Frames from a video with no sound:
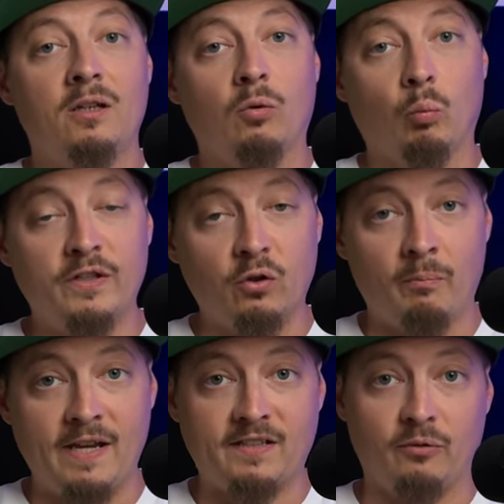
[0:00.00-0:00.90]
went to a
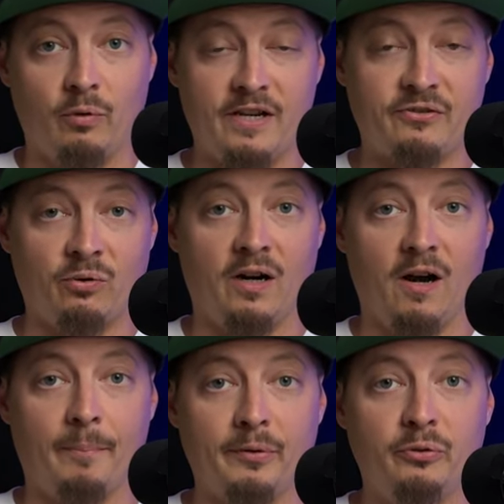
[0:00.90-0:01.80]
Mexican restaurant
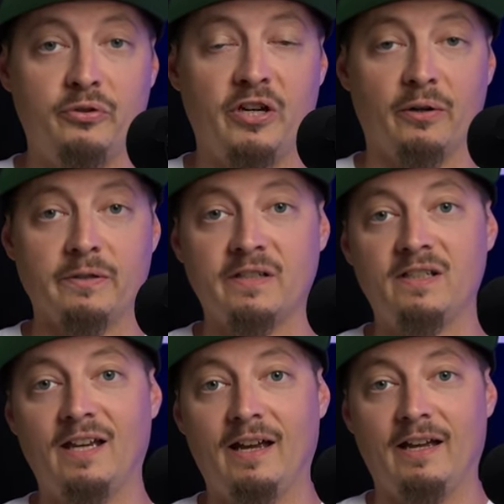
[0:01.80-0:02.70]
up in New
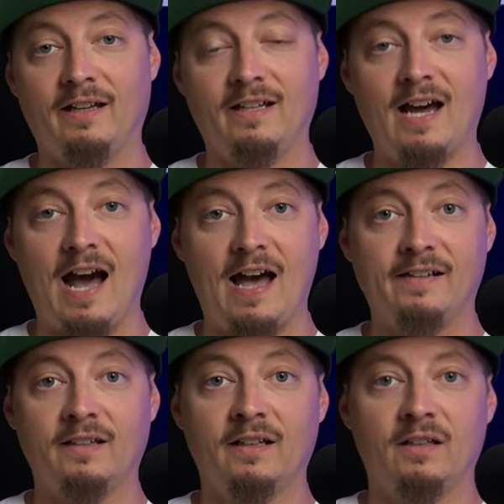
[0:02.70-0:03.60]
Jersey and got